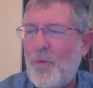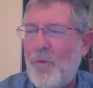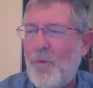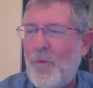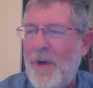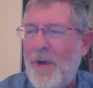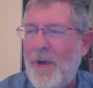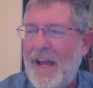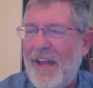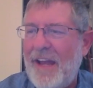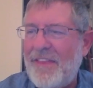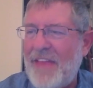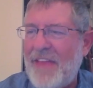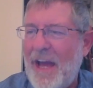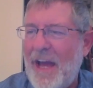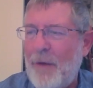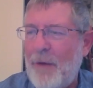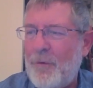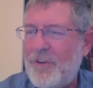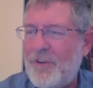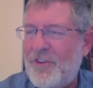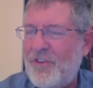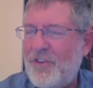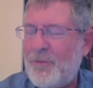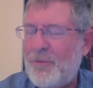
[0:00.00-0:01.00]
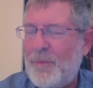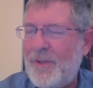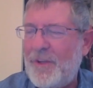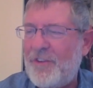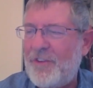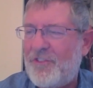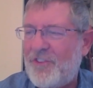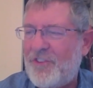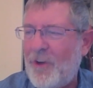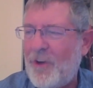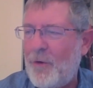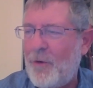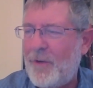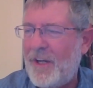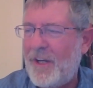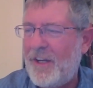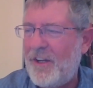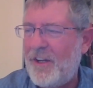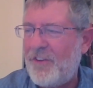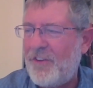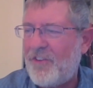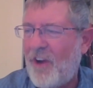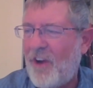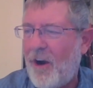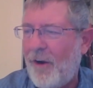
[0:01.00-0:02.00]
away that which has been sown in
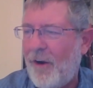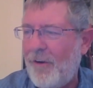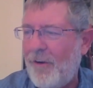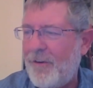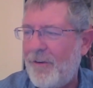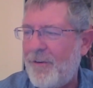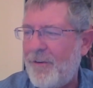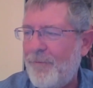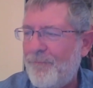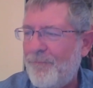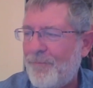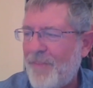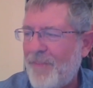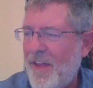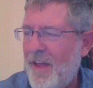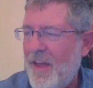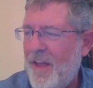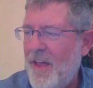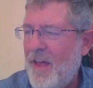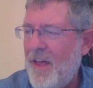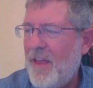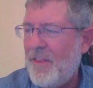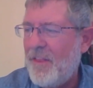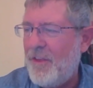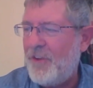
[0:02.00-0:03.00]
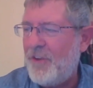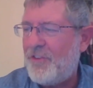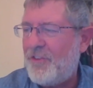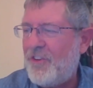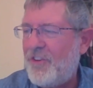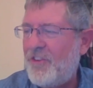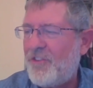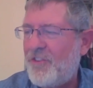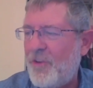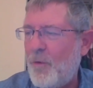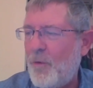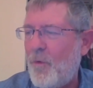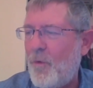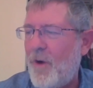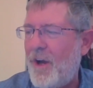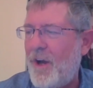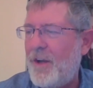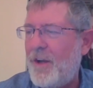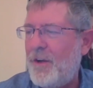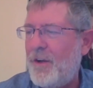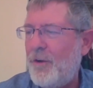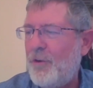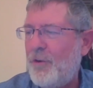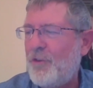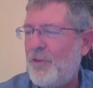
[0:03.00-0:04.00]
his heart. This is the
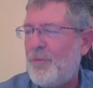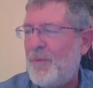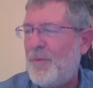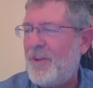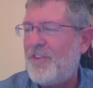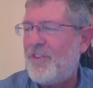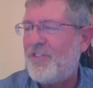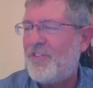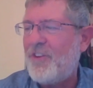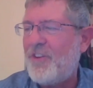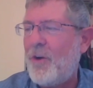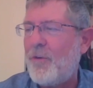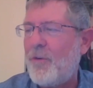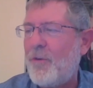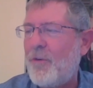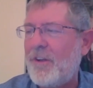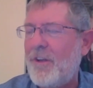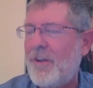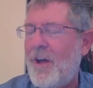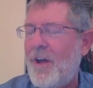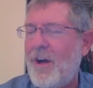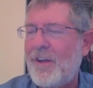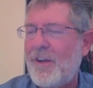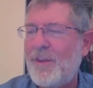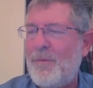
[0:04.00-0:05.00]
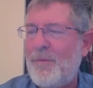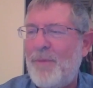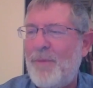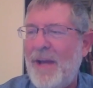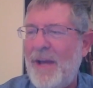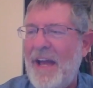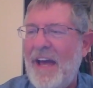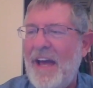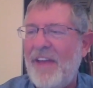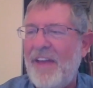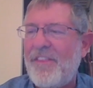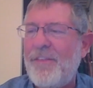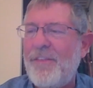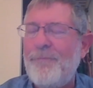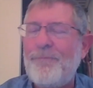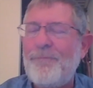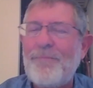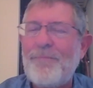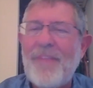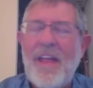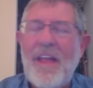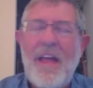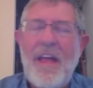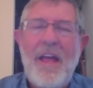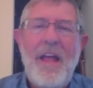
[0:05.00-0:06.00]
one who's been sown along the path.
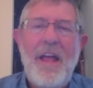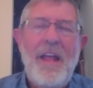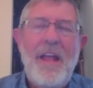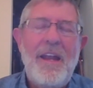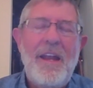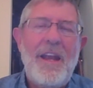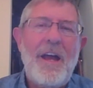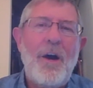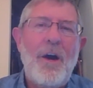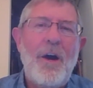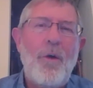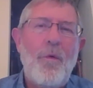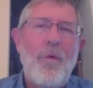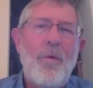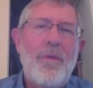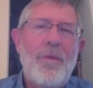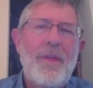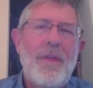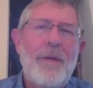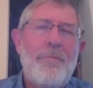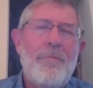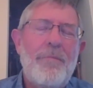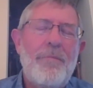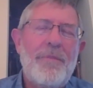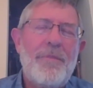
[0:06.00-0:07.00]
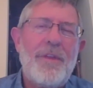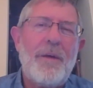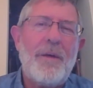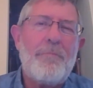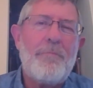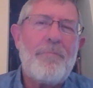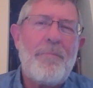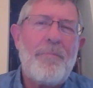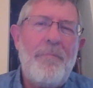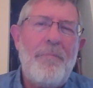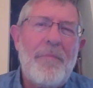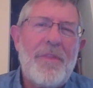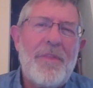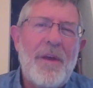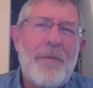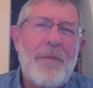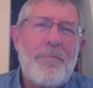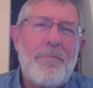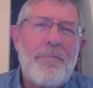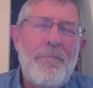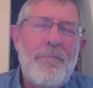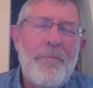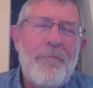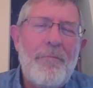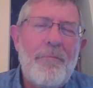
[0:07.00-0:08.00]
Now,
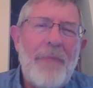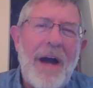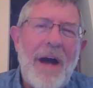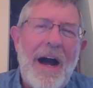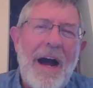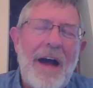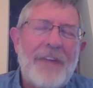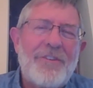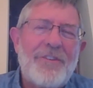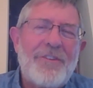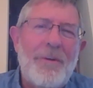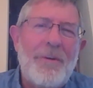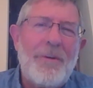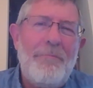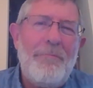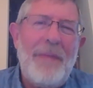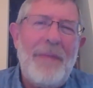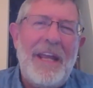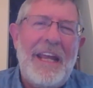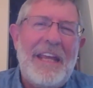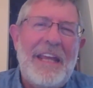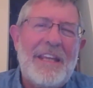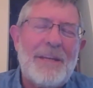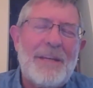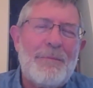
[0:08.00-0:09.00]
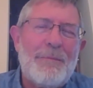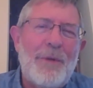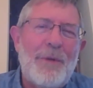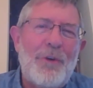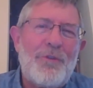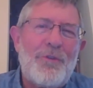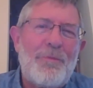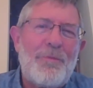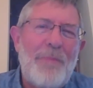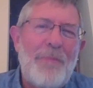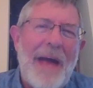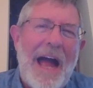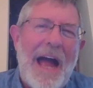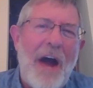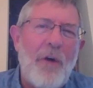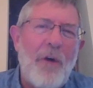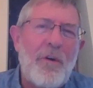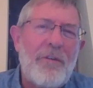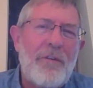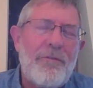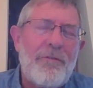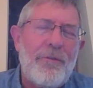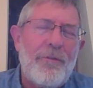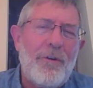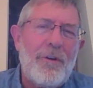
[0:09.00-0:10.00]
to me, the most
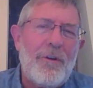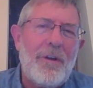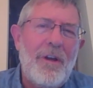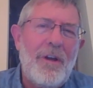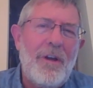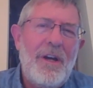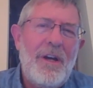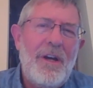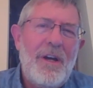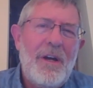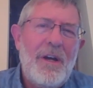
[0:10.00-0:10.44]
powerful,